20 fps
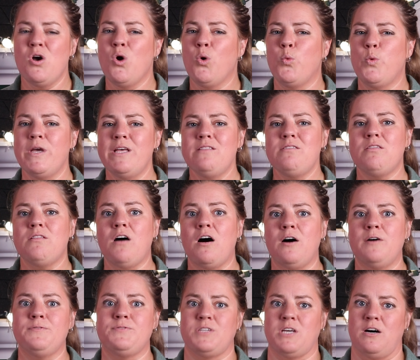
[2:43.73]
We
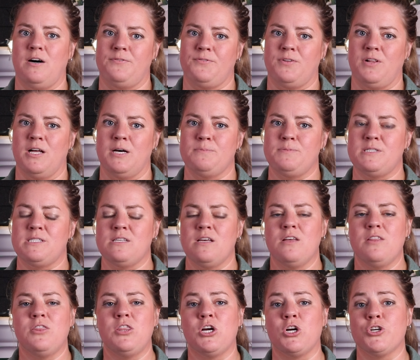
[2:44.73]
love Tough Clips.
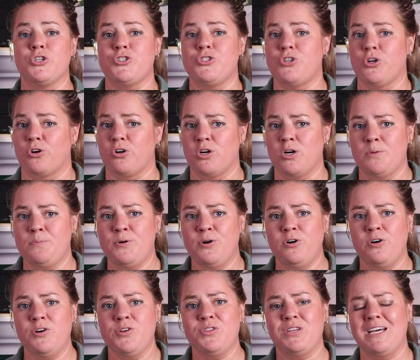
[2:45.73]
They're
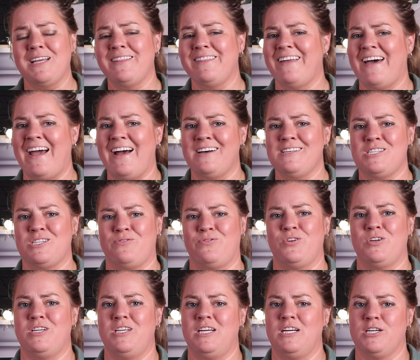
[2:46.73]
durable, they last
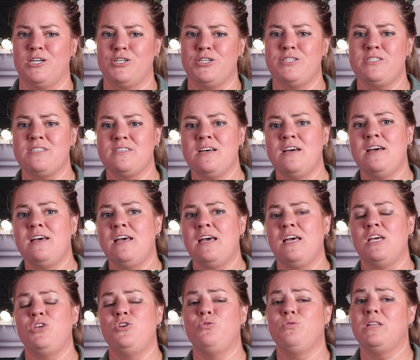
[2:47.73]
for years.
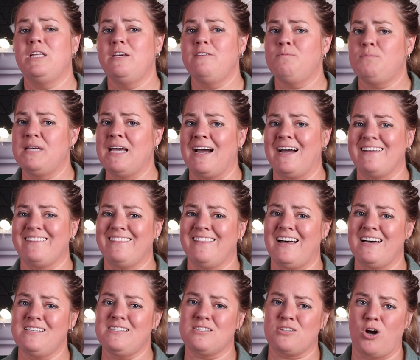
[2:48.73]
You leave behind
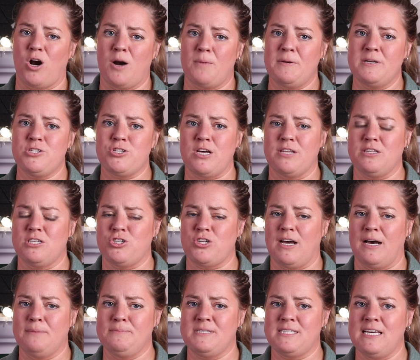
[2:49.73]
less garbage on the
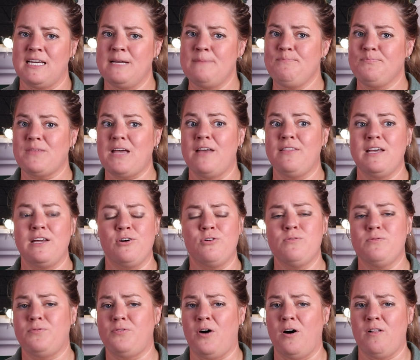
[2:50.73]
job site, and they
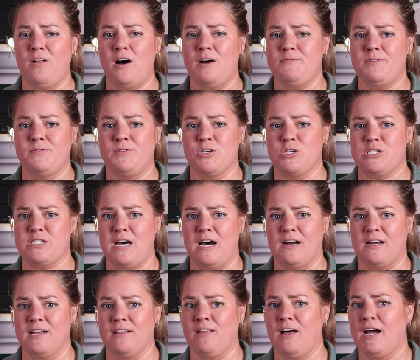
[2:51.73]
don't fall off of your
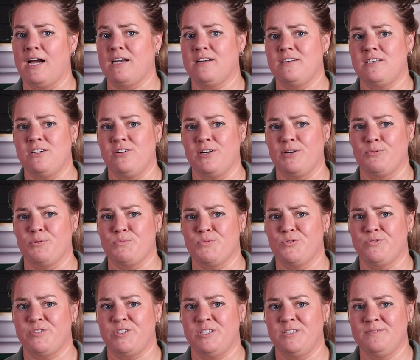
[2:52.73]
socket line during
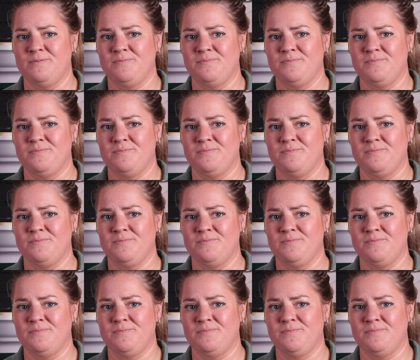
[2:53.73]
removal.